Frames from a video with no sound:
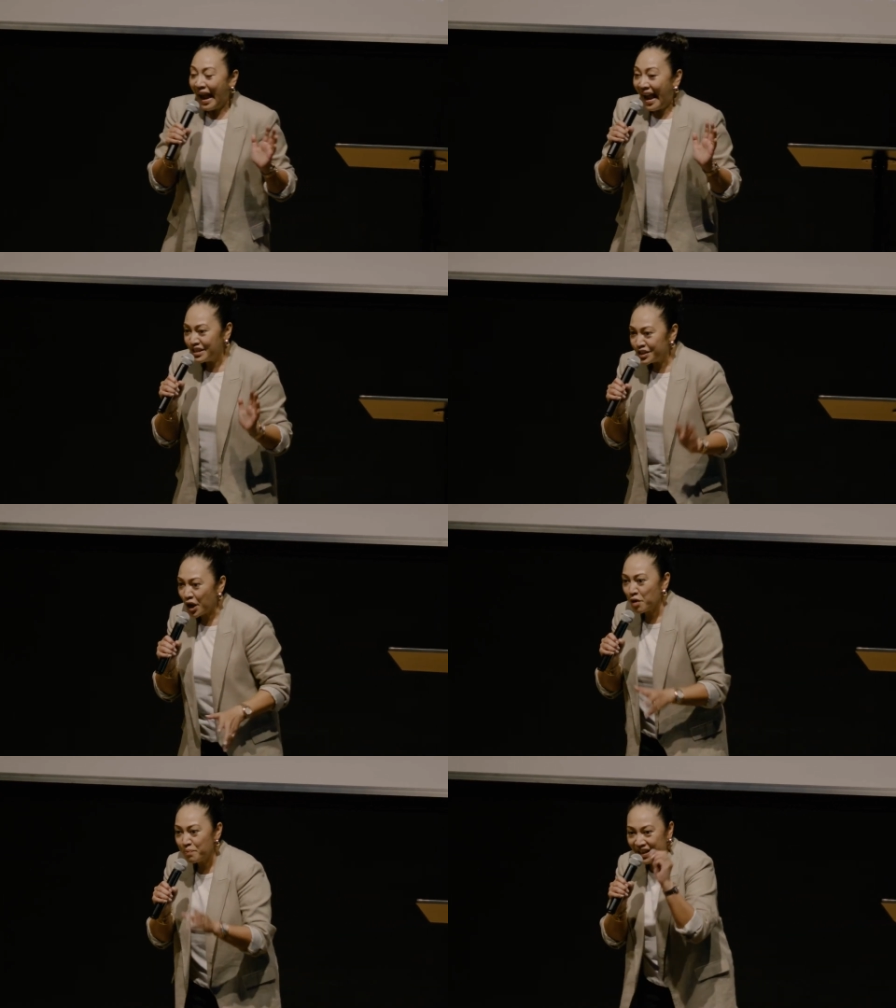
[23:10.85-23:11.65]
And
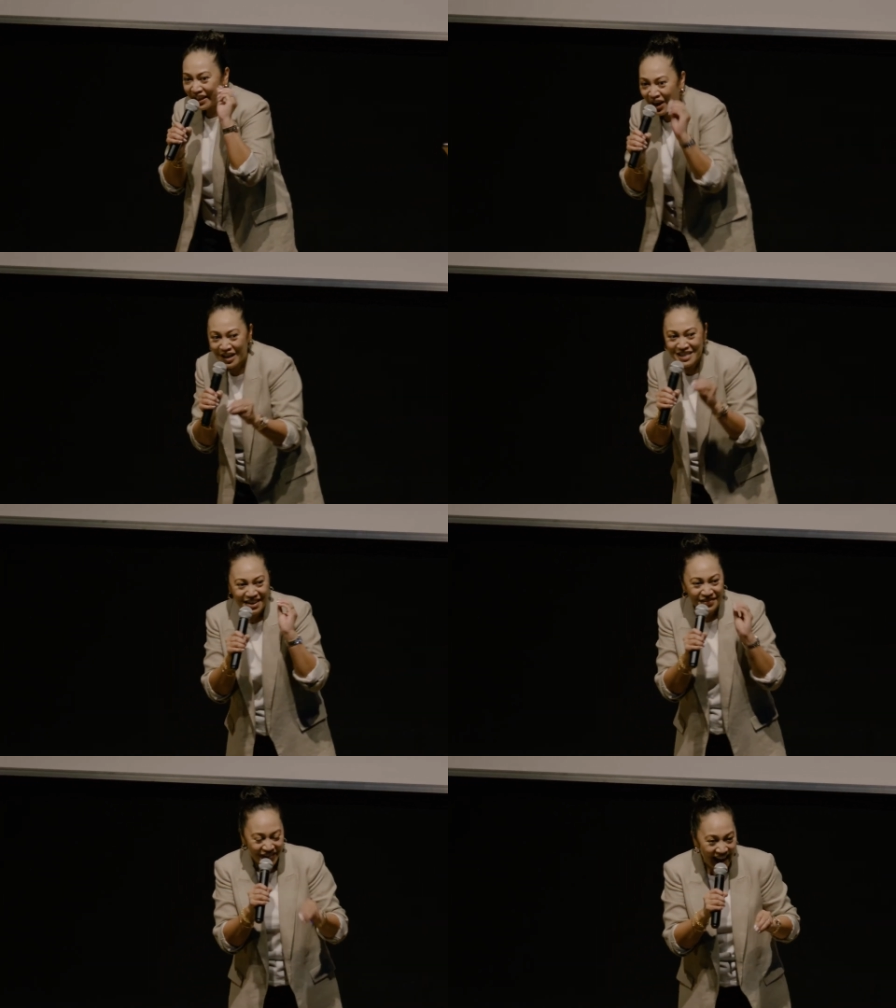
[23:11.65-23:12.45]
so because
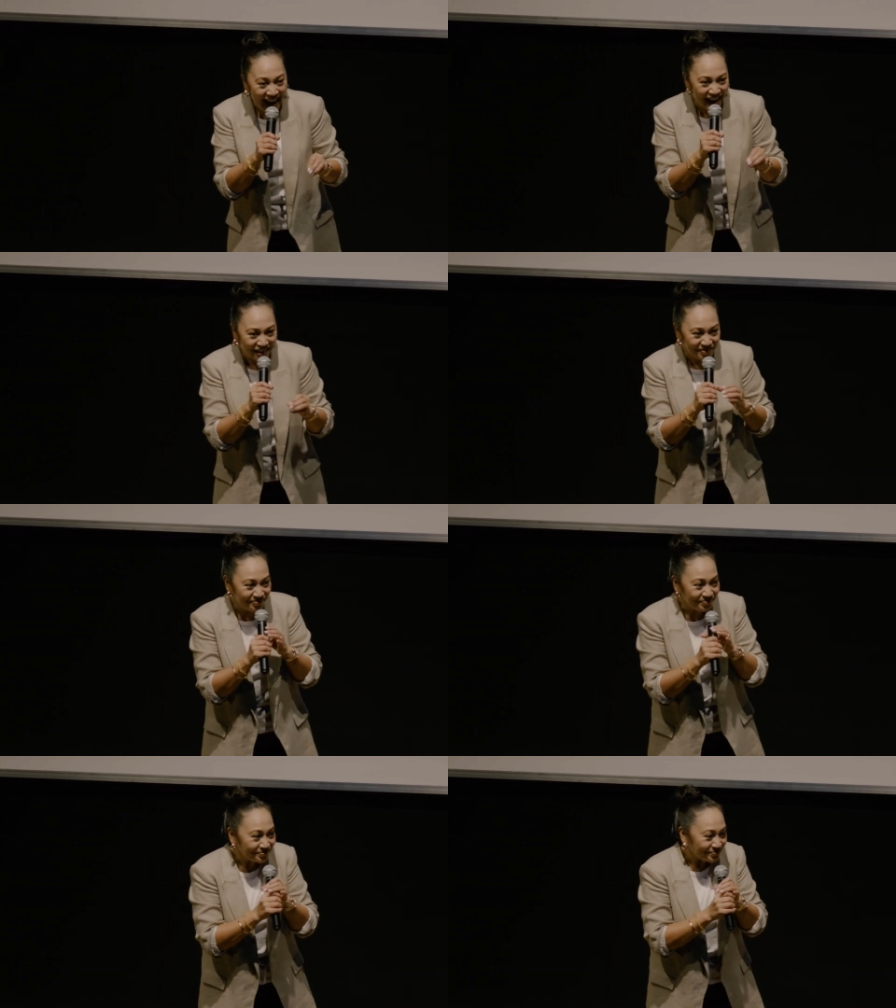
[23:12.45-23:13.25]
of that,
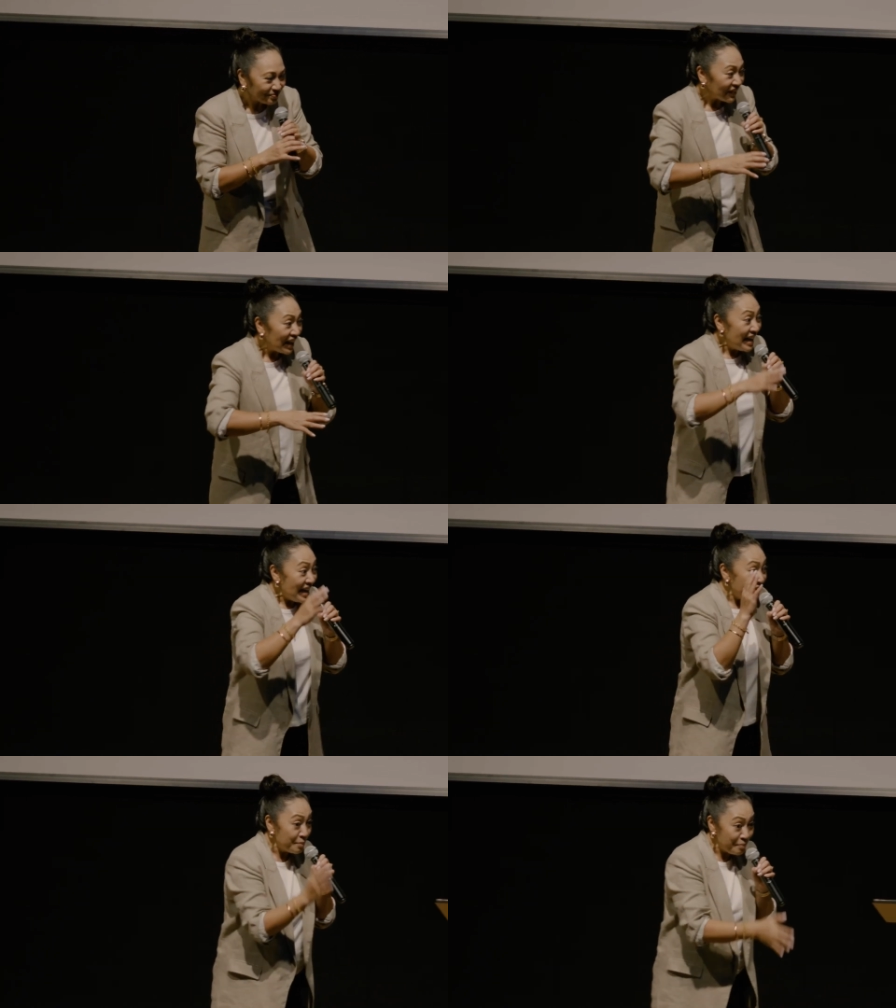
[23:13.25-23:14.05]

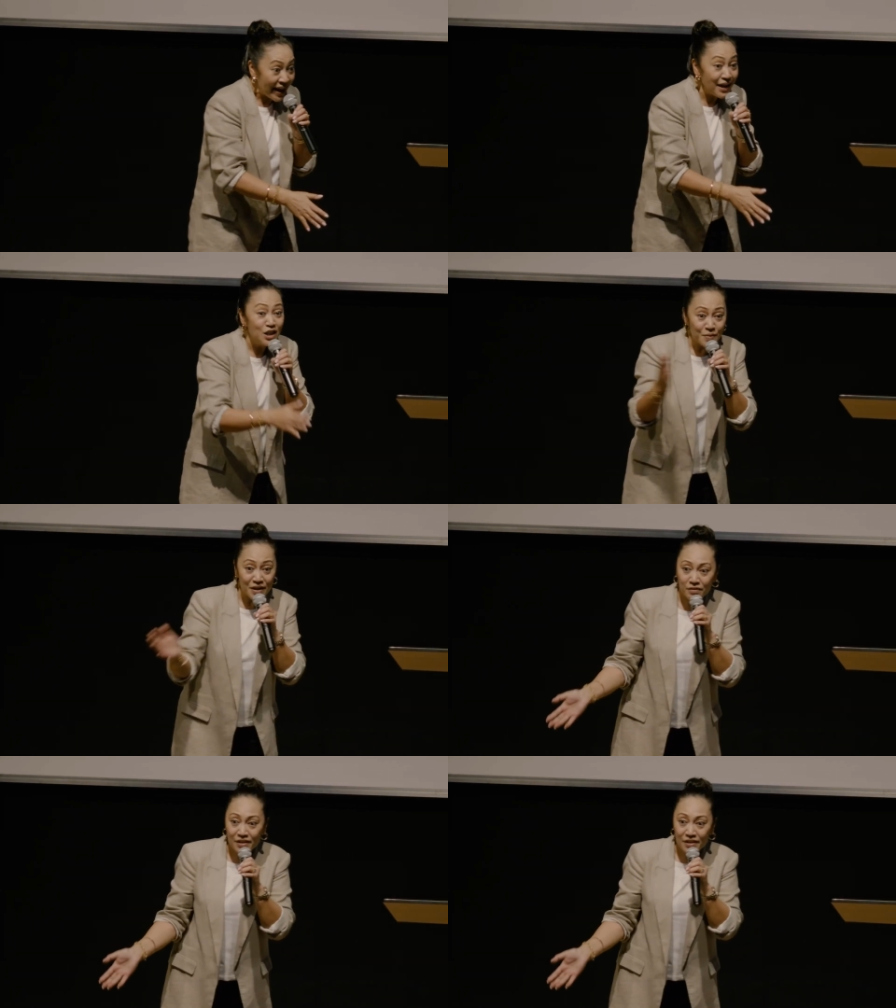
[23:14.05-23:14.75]
the management